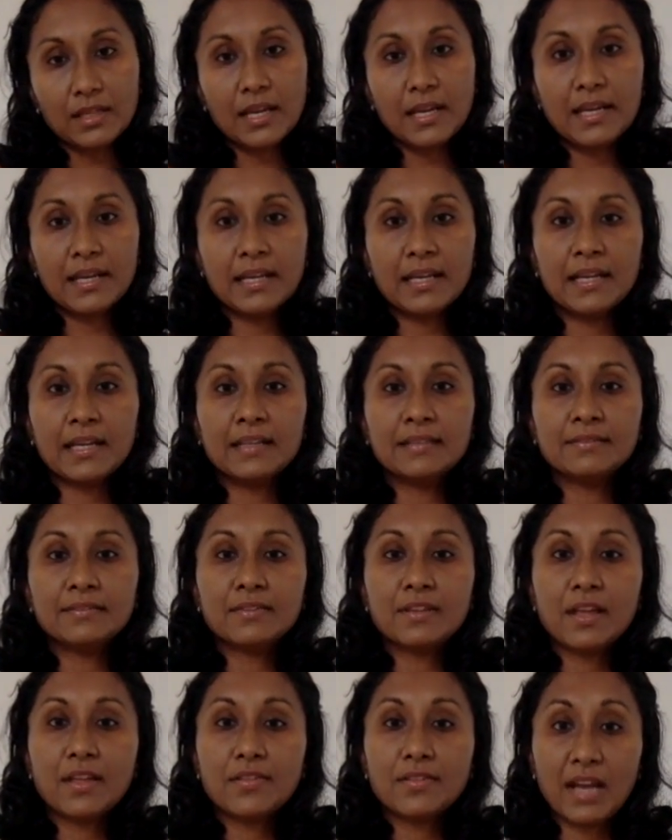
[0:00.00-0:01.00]
And
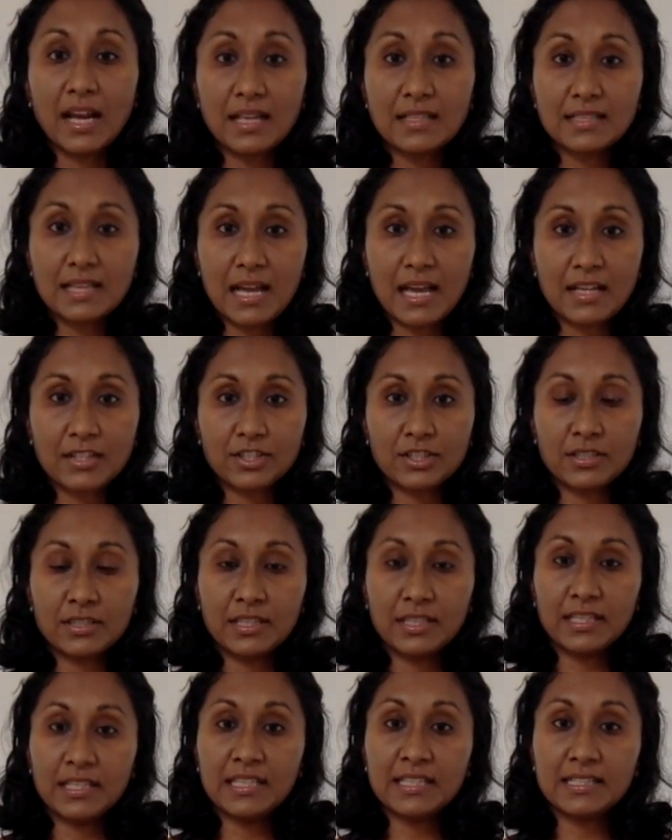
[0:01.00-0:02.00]
that's actually
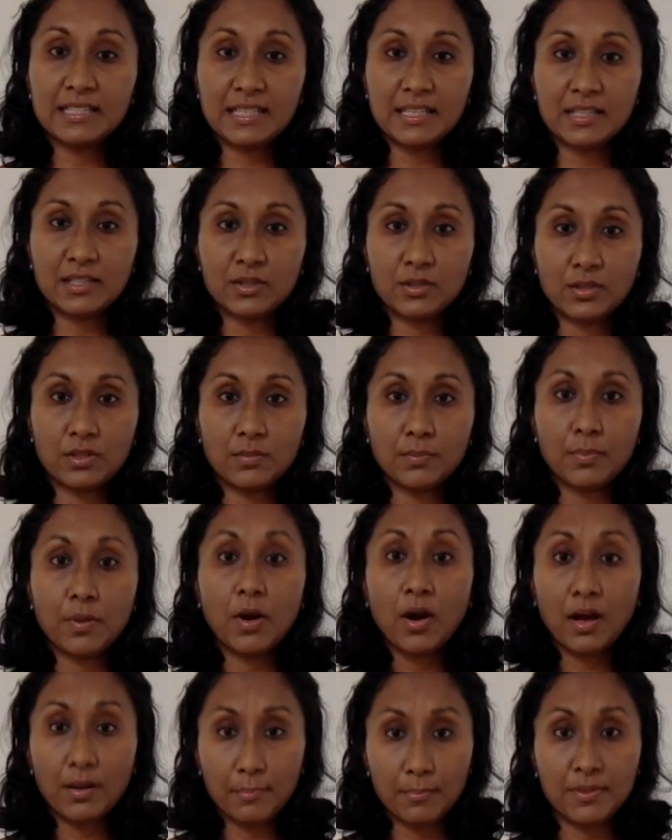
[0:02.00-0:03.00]
the easiest
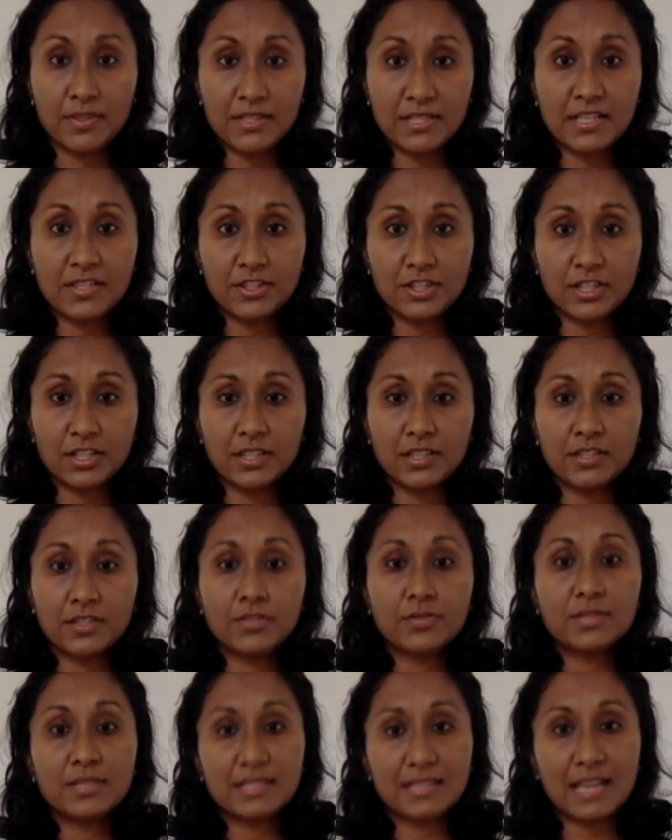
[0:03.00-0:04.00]
position
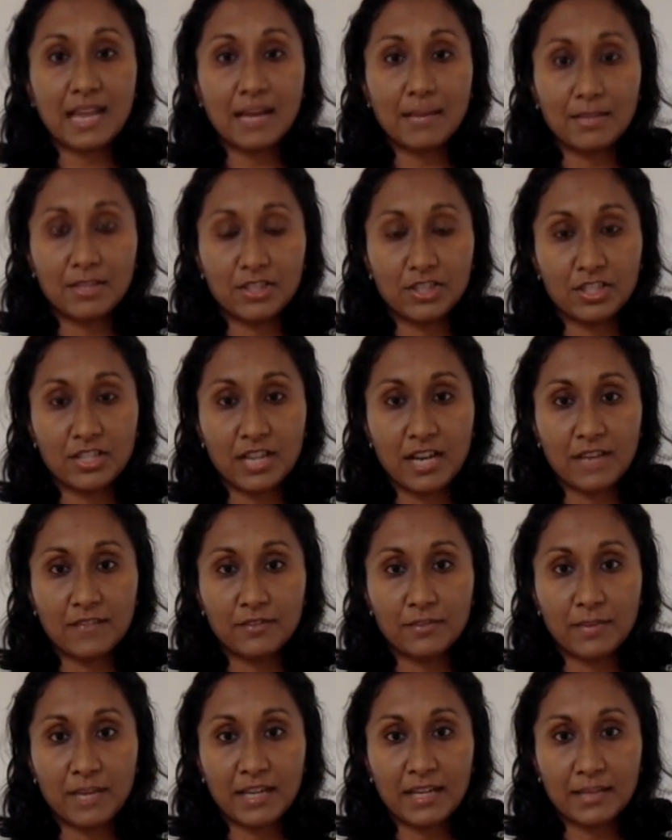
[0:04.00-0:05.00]
to establish a
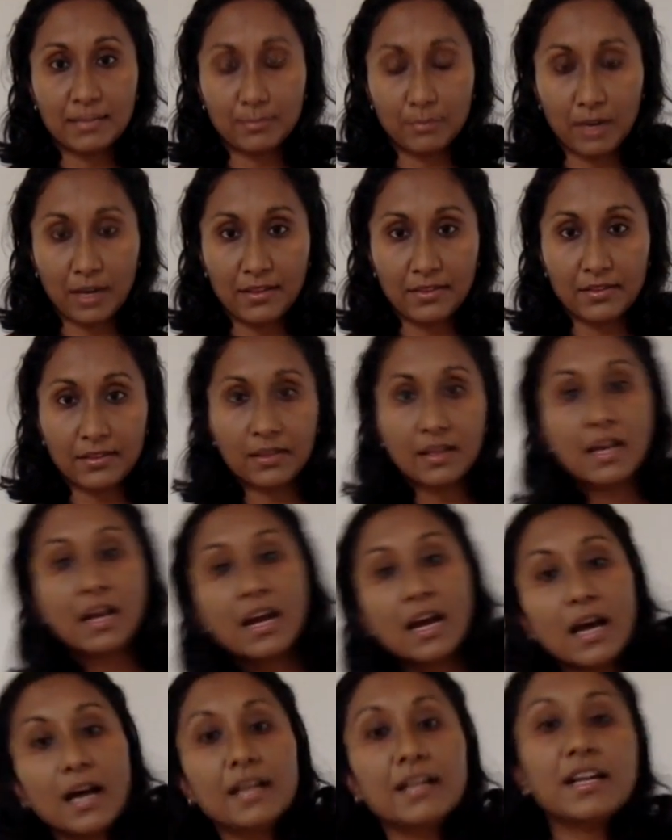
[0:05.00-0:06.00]
diaphragmatic breath.
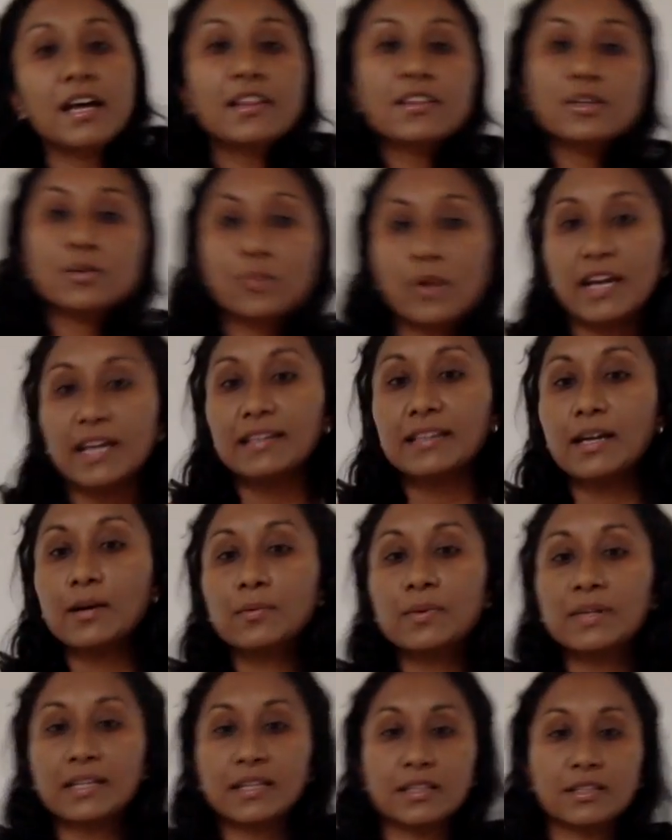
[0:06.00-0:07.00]
Another way that
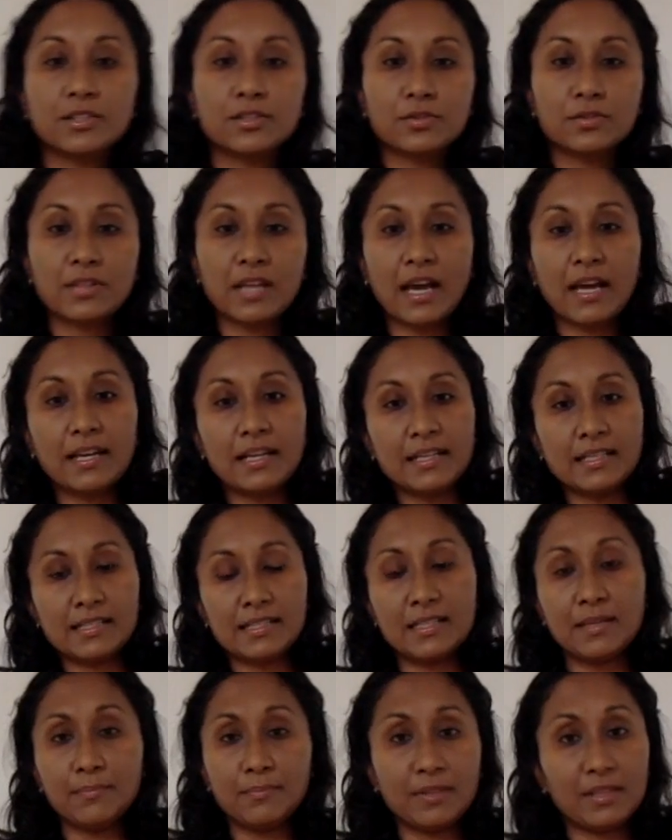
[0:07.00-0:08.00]
we can do that is
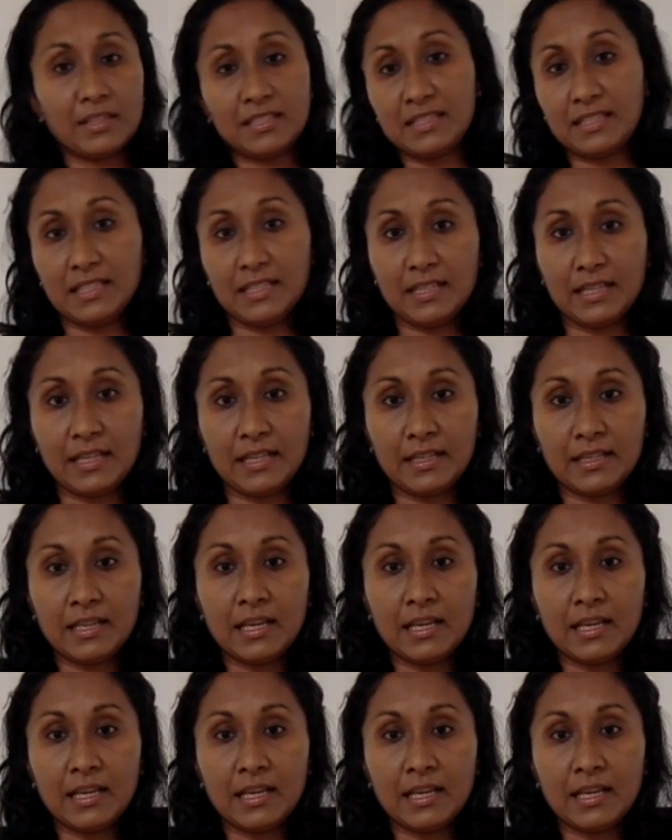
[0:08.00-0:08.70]
simply seated,